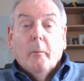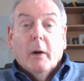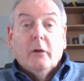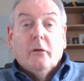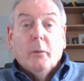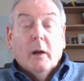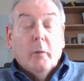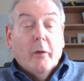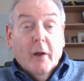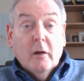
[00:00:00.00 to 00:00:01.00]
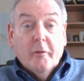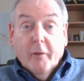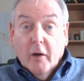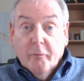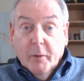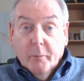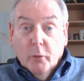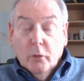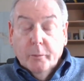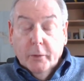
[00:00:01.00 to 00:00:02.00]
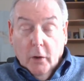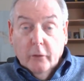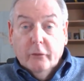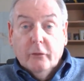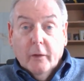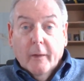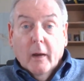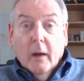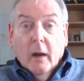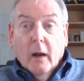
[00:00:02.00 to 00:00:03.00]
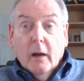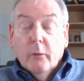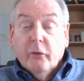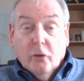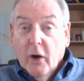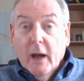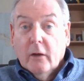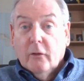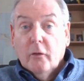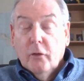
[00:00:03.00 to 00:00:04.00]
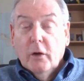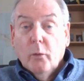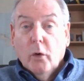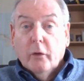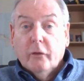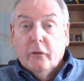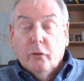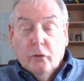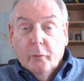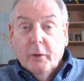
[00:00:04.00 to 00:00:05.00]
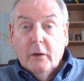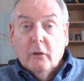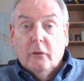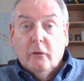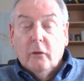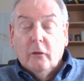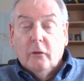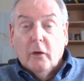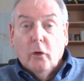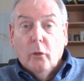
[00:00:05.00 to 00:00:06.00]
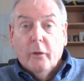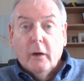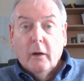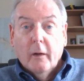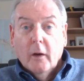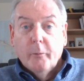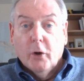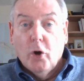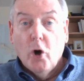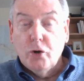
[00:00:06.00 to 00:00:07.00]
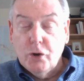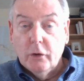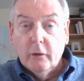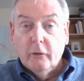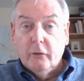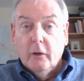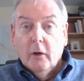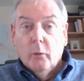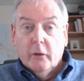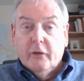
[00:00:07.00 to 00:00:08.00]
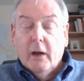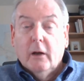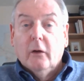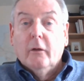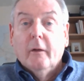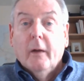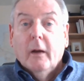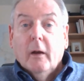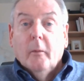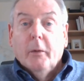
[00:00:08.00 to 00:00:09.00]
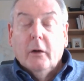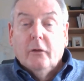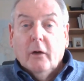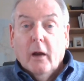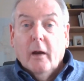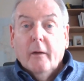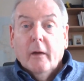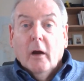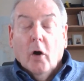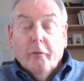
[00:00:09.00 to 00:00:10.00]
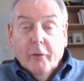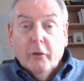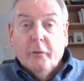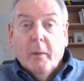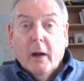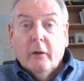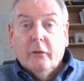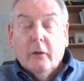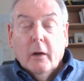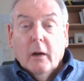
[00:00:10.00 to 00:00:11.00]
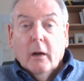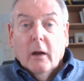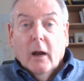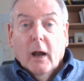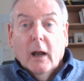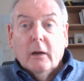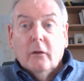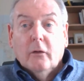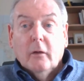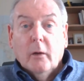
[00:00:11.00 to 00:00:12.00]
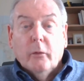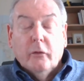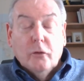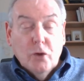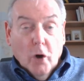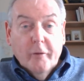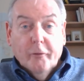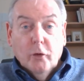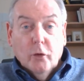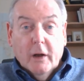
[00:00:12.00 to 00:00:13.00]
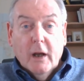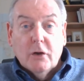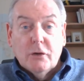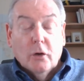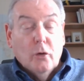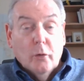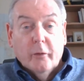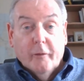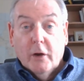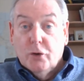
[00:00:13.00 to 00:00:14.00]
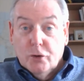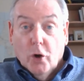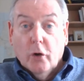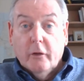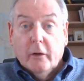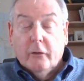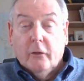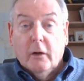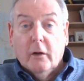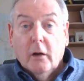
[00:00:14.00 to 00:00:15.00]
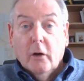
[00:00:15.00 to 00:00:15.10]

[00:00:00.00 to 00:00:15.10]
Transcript: but we had about 35 people plus, and it was great. It really was suitably distanced and all the precautions were taken. But our first Mass, and it was a joyful occasion, although it was very short, as the